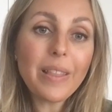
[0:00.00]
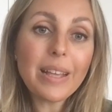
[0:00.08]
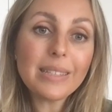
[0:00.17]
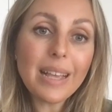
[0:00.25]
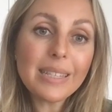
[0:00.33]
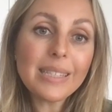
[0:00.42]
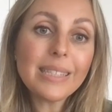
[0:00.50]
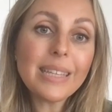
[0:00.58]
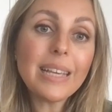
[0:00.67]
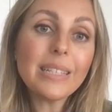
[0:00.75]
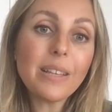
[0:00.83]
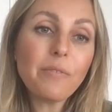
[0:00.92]
there's a
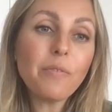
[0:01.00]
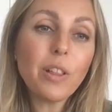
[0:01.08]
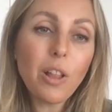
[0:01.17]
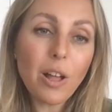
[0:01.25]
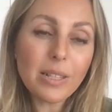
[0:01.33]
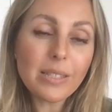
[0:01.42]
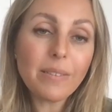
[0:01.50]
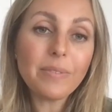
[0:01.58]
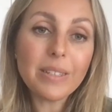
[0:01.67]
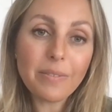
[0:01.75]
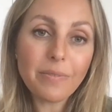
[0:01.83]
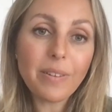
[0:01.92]
season for lots of
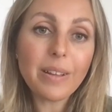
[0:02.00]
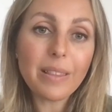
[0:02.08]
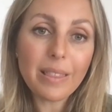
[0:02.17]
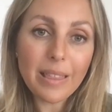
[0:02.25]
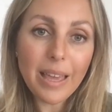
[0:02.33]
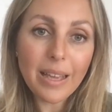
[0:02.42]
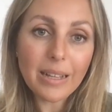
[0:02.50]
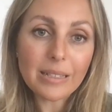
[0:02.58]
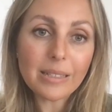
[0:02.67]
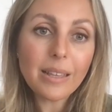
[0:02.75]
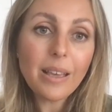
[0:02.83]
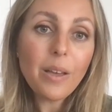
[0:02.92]
different
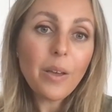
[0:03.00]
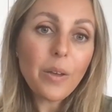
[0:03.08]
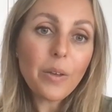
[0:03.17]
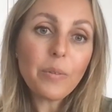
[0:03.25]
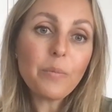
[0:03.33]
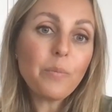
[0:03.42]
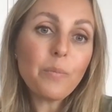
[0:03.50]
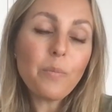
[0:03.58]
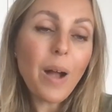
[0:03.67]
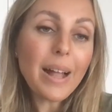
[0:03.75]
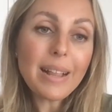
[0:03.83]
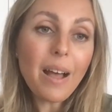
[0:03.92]
things.
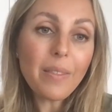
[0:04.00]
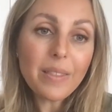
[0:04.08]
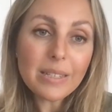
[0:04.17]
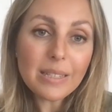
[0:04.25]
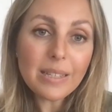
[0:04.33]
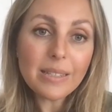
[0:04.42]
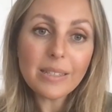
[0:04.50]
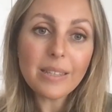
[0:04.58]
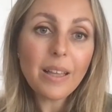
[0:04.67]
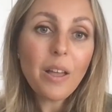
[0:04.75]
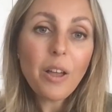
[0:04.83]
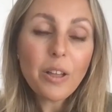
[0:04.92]
Right now, this is
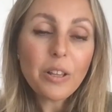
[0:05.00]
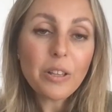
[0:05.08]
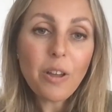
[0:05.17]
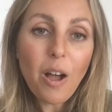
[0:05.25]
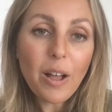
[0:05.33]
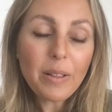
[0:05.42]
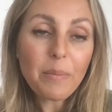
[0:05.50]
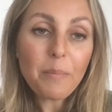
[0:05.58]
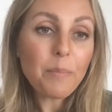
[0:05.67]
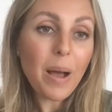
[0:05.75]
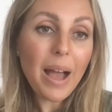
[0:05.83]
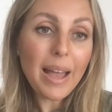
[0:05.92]
not
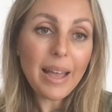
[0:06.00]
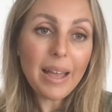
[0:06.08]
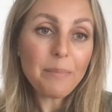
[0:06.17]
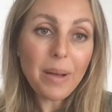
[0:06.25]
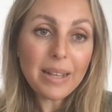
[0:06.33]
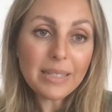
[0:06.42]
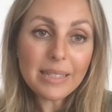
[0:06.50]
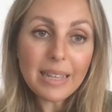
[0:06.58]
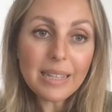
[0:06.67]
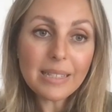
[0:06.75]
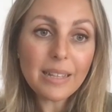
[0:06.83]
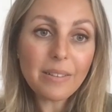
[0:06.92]
my
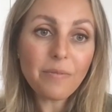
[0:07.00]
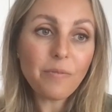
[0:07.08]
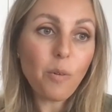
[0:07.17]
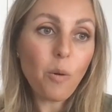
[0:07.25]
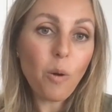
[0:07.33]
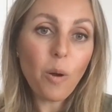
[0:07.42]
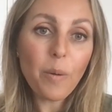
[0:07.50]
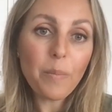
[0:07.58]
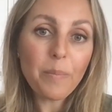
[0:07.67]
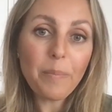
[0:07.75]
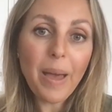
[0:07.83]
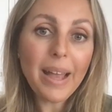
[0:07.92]
season for
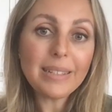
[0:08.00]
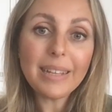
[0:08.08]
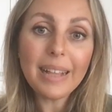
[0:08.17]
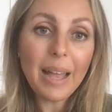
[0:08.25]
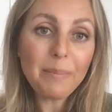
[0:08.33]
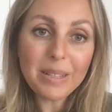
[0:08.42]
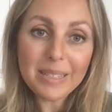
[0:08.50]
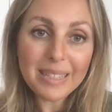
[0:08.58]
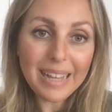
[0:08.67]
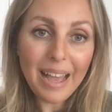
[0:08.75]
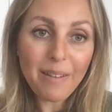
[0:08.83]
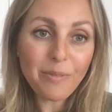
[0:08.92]
painting
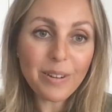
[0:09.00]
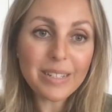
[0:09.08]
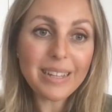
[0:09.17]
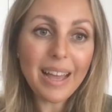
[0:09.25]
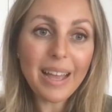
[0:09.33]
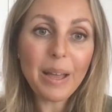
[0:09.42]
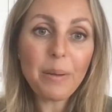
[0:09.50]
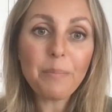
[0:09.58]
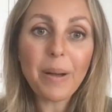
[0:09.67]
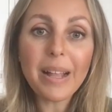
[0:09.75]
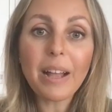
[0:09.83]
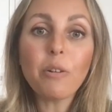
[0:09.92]
aimlessly every day,
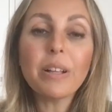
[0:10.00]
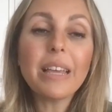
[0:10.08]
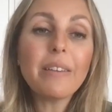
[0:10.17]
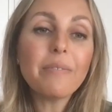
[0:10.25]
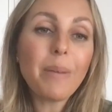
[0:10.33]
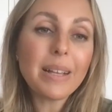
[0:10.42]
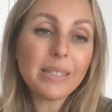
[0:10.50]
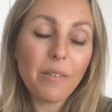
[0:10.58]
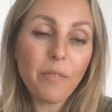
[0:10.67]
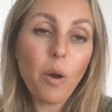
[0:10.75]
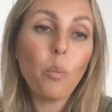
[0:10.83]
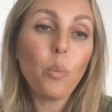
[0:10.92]
but I could give
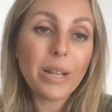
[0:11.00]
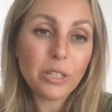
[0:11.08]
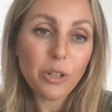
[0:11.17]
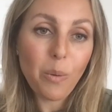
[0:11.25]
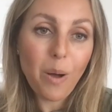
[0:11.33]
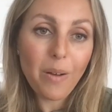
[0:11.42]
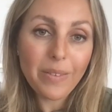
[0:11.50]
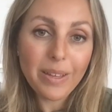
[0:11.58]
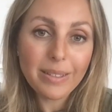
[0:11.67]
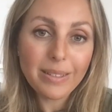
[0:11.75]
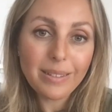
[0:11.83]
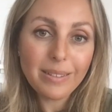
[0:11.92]
myself a window of
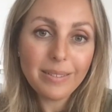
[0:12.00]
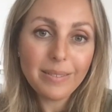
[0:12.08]
it.